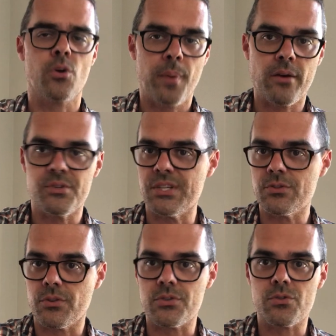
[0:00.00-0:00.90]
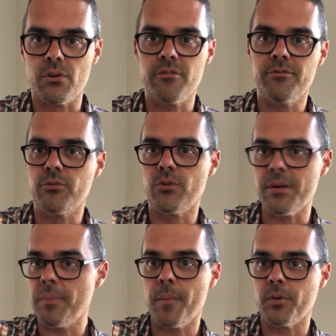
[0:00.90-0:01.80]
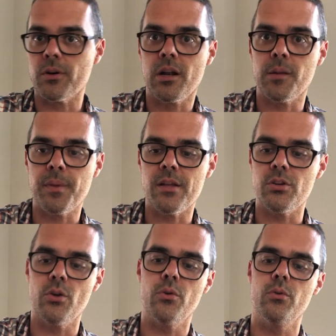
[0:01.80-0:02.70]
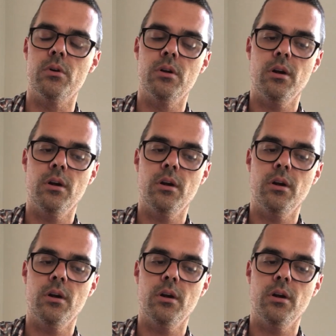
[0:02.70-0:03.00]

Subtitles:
So pyrazines are the sort of green pepper, jalapeno